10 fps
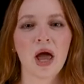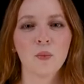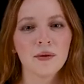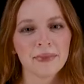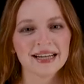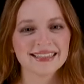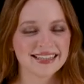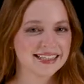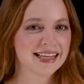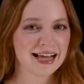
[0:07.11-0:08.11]
And what makes
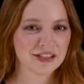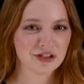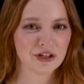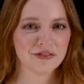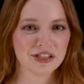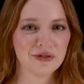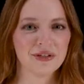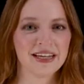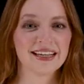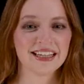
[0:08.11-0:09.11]
this as a service
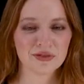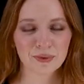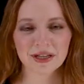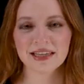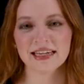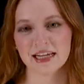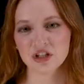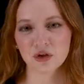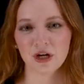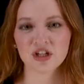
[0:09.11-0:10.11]
unique is really the
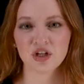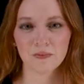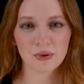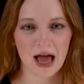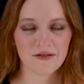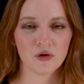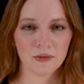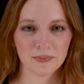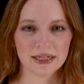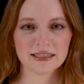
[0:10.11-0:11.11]
integration
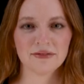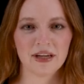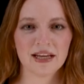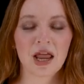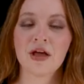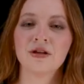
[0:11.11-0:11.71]
platform piece of it.